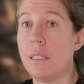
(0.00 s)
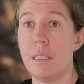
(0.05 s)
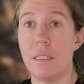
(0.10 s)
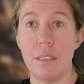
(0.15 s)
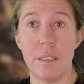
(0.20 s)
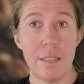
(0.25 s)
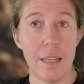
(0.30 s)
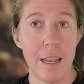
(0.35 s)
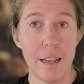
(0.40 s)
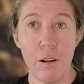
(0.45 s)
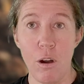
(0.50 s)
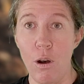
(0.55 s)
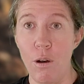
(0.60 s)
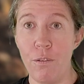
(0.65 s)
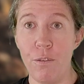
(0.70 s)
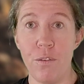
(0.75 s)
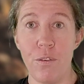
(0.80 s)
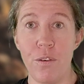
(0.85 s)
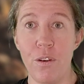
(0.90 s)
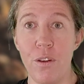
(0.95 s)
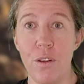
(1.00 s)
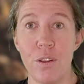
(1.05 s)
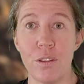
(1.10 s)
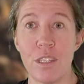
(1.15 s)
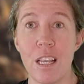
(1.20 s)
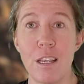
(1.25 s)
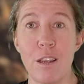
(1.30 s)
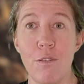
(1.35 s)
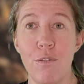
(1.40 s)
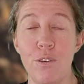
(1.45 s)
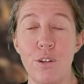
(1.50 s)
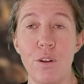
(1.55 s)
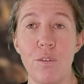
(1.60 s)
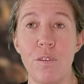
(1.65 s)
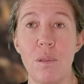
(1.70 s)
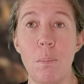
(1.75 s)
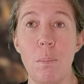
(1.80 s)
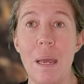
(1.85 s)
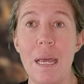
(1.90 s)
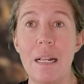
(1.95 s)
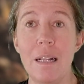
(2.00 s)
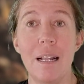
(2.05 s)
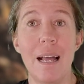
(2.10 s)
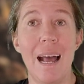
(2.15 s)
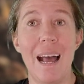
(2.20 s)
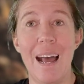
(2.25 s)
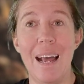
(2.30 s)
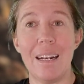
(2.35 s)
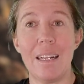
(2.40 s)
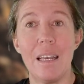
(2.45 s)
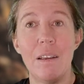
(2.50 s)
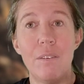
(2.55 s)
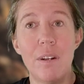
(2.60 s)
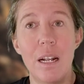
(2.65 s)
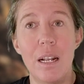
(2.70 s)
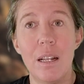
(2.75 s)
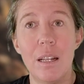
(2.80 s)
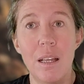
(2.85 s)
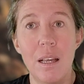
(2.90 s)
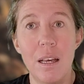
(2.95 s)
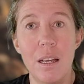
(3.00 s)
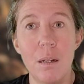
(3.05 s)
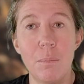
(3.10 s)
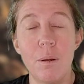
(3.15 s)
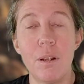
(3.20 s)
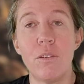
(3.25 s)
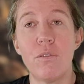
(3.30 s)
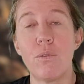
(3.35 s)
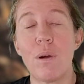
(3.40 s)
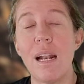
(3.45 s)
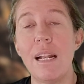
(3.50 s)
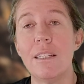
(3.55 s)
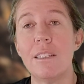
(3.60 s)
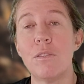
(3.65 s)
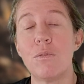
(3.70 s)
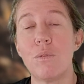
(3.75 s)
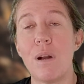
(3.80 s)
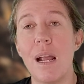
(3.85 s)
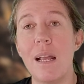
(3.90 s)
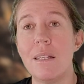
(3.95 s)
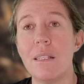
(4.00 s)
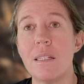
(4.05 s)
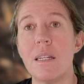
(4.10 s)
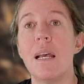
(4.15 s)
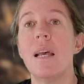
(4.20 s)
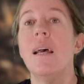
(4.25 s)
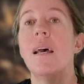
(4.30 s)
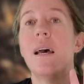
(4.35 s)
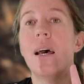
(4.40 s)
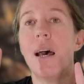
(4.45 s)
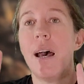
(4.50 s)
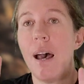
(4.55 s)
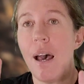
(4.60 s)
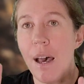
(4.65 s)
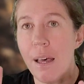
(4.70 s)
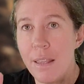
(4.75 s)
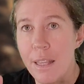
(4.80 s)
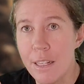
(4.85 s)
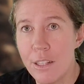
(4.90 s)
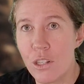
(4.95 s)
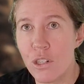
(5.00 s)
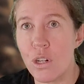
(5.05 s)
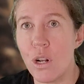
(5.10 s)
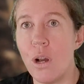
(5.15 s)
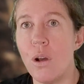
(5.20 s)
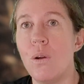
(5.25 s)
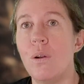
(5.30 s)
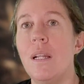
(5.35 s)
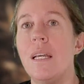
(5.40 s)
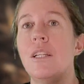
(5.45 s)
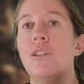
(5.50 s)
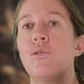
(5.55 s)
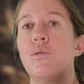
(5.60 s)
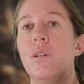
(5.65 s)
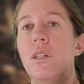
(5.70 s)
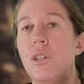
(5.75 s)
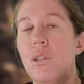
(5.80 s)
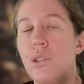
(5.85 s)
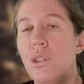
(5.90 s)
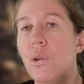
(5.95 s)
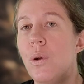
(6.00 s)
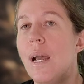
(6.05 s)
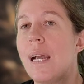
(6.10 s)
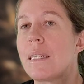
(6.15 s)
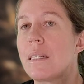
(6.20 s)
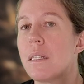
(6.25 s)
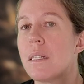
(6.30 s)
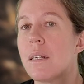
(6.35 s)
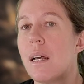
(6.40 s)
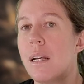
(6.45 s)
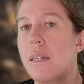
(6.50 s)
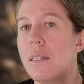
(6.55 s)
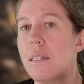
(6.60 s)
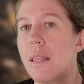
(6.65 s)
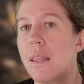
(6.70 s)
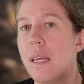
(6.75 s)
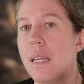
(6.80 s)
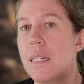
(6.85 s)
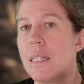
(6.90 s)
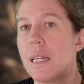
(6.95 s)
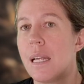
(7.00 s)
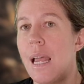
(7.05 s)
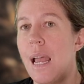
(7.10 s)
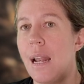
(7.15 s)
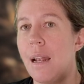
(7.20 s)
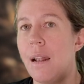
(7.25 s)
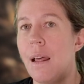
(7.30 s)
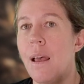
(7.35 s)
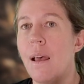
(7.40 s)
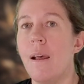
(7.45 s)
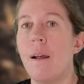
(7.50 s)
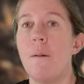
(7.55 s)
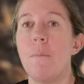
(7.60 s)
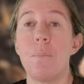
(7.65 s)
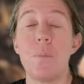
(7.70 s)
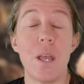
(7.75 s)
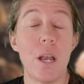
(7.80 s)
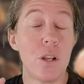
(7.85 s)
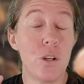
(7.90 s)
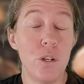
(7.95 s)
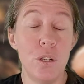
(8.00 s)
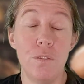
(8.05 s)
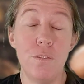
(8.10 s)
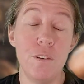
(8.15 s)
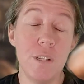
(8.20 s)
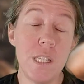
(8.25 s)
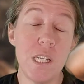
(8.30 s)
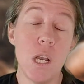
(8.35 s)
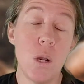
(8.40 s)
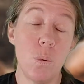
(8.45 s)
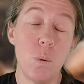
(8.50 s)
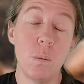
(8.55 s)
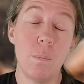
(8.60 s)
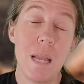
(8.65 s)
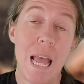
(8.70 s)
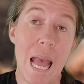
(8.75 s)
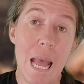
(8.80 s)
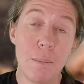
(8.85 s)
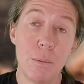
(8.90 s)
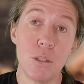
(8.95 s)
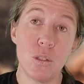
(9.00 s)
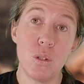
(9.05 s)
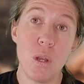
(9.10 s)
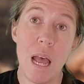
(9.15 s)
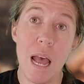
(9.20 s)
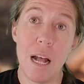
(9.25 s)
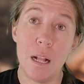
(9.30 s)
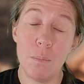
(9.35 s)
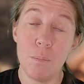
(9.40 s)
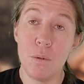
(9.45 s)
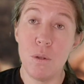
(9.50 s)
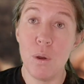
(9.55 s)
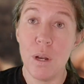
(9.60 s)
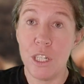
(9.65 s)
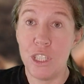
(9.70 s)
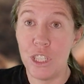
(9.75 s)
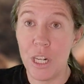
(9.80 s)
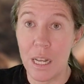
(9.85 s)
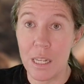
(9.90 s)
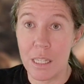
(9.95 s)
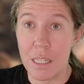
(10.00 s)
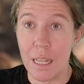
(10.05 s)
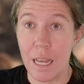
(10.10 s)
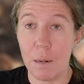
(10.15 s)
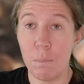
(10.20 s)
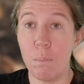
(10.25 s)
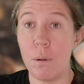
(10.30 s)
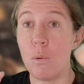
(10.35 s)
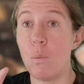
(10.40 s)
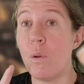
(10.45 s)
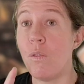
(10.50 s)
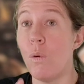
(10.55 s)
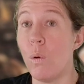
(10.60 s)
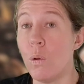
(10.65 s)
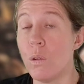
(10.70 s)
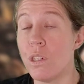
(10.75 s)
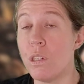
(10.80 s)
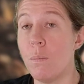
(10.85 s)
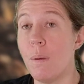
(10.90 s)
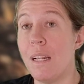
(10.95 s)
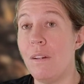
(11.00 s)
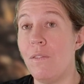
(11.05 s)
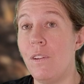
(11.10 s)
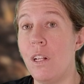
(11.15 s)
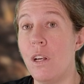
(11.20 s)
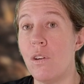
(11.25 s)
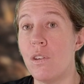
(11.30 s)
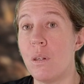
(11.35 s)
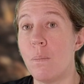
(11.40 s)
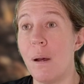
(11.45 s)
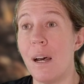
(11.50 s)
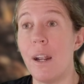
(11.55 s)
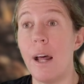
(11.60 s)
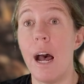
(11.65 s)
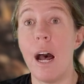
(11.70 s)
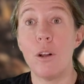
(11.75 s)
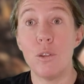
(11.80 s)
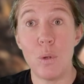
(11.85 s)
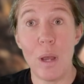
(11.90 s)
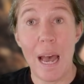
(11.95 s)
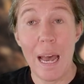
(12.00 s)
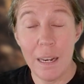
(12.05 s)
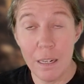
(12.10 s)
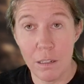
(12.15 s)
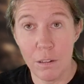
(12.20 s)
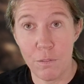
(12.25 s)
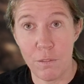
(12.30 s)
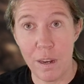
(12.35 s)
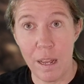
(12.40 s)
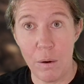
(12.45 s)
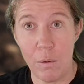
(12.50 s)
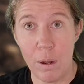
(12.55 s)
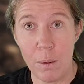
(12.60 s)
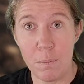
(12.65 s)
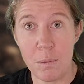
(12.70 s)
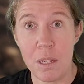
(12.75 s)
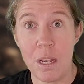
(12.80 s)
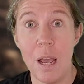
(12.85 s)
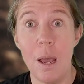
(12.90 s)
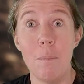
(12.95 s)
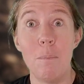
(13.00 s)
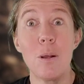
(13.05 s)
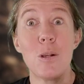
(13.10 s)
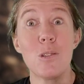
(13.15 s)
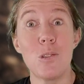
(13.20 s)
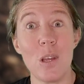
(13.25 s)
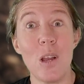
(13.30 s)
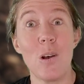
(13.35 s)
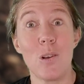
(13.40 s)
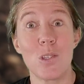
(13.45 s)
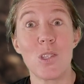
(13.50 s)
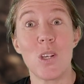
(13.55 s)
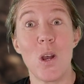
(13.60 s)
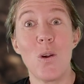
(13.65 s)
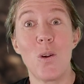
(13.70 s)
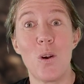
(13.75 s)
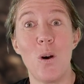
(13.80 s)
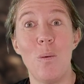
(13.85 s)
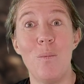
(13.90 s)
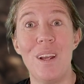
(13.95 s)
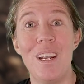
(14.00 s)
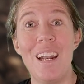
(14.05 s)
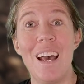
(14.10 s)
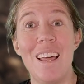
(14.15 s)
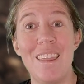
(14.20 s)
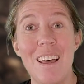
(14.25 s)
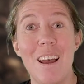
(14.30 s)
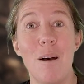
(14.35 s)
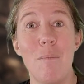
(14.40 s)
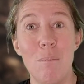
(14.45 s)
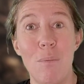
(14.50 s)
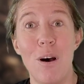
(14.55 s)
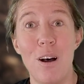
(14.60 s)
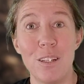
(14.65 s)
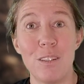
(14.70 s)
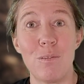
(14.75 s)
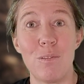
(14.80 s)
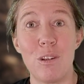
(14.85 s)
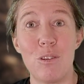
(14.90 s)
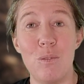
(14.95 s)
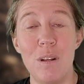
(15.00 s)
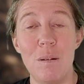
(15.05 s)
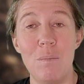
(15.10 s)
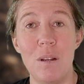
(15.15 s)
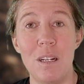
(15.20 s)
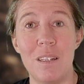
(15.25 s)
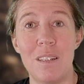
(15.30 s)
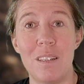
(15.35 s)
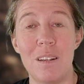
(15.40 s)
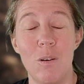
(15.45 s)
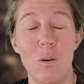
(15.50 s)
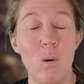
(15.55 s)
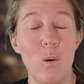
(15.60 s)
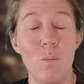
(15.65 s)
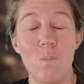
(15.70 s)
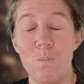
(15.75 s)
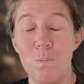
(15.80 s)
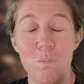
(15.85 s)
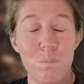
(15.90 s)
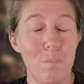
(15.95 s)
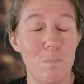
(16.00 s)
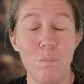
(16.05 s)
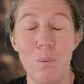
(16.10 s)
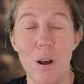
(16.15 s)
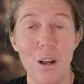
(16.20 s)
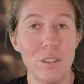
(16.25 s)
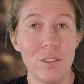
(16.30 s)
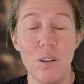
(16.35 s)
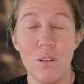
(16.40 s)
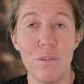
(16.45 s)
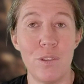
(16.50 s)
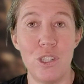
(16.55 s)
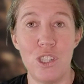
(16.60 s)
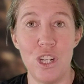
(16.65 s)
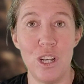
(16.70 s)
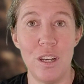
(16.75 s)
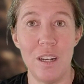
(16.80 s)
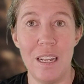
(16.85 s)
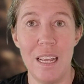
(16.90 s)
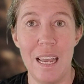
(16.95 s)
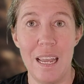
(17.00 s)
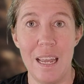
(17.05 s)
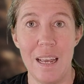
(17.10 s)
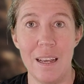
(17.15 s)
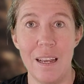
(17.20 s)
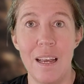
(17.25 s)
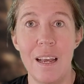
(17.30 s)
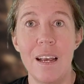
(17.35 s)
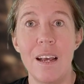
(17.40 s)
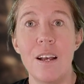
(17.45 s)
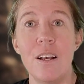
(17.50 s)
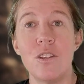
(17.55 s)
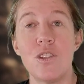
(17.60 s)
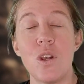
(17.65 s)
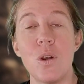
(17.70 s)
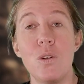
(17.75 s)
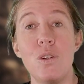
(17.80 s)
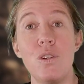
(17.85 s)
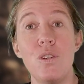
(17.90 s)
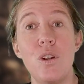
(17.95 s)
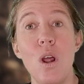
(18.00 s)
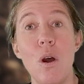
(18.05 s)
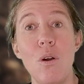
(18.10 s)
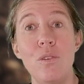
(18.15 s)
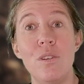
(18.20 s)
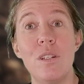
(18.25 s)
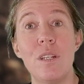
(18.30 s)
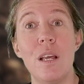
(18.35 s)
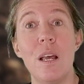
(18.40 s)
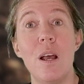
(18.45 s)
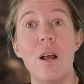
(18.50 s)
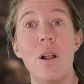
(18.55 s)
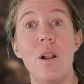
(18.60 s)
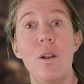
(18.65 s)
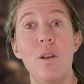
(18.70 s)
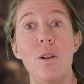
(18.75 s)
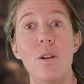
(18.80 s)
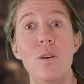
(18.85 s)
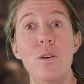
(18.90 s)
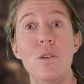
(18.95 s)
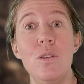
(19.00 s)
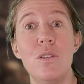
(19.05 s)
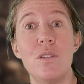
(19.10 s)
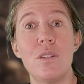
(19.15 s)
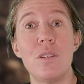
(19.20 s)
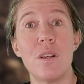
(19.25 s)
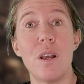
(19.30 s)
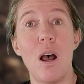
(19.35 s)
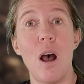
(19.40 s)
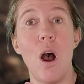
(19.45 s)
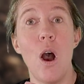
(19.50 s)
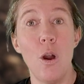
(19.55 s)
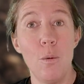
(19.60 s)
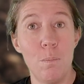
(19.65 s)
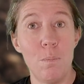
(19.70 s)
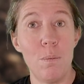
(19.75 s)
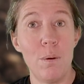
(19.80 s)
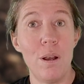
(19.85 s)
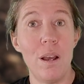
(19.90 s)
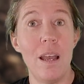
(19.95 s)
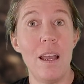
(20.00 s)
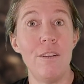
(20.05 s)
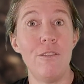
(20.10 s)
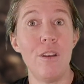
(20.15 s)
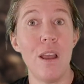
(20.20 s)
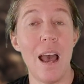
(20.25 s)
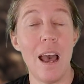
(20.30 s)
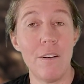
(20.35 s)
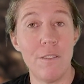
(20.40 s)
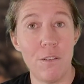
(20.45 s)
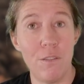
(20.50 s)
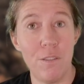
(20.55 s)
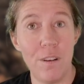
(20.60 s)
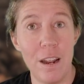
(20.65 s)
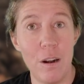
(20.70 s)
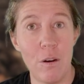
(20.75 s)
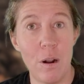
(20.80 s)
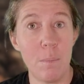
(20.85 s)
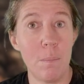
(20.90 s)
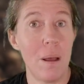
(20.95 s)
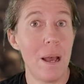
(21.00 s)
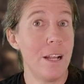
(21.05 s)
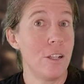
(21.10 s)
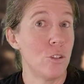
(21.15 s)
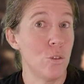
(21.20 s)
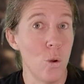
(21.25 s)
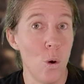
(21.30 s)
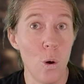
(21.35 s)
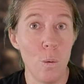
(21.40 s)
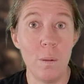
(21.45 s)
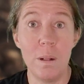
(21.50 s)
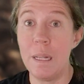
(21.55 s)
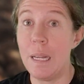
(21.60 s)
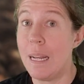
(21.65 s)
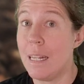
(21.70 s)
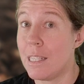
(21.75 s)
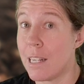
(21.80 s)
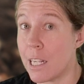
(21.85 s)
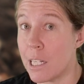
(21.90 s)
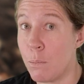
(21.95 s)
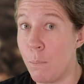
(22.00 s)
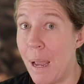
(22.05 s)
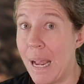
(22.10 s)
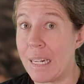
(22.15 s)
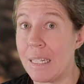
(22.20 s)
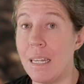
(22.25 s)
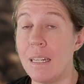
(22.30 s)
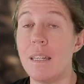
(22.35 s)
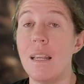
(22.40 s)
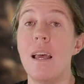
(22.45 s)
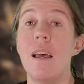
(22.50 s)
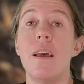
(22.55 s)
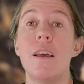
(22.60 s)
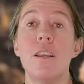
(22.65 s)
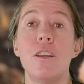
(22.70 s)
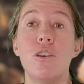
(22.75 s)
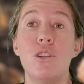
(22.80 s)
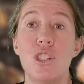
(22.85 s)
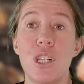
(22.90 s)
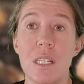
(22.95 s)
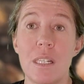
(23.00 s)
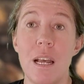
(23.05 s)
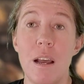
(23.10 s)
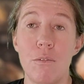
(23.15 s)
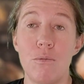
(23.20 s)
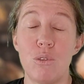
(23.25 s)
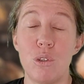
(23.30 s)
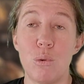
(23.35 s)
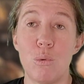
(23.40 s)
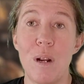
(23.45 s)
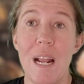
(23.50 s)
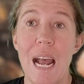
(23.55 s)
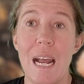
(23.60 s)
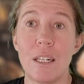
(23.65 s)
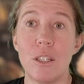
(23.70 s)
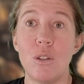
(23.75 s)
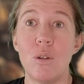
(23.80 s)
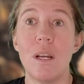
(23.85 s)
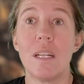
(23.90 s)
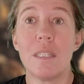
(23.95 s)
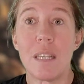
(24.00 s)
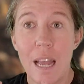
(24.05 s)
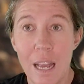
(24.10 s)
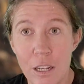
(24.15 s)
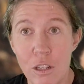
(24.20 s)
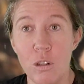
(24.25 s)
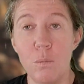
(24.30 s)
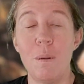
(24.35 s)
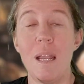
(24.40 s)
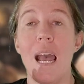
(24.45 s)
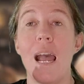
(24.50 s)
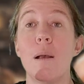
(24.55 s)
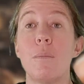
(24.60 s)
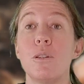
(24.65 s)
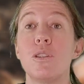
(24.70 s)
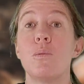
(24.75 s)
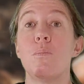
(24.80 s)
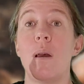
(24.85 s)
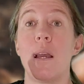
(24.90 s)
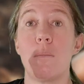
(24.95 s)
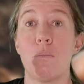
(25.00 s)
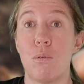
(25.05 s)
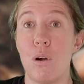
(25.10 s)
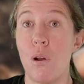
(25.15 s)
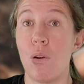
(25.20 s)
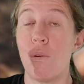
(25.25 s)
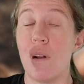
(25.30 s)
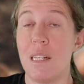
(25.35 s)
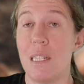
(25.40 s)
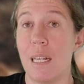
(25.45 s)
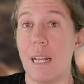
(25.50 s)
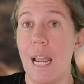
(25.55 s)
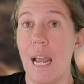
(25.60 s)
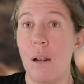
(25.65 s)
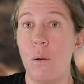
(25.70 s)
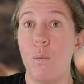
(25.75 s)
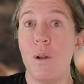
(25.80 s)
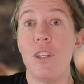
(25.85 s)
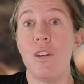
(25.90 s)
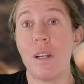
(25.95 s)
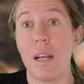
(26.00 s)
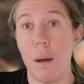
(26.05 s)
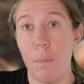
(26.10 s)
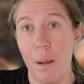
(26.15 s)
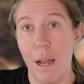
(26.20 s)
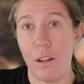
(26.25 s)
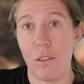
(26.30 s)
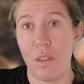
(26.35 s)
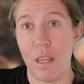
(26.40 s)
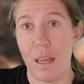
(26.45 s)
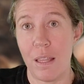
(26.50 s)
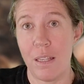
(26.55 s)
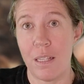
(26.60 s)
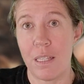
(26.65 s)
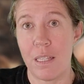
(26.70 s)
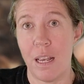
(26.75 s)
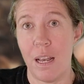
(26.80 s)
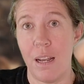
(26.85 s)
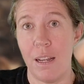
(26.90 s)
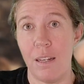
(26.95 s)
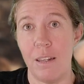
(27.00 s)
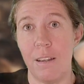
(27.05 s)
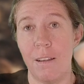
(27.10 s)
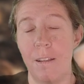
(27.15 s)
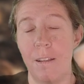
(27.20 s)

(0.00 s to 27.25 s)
Take your foot off the pedal and give it a little bit of relative rest, and then slowly introduce your exercises and things again. A good physio will be able to help you adjust that, but we've also made videos about how to handle flare-ups because they are so common and they are part of the treatment or part of the journey here. So don't lose hope if you have a flare-up. It's normal, it's expected. You just have to react to it and you'll be able to make progress again when you come out the other side.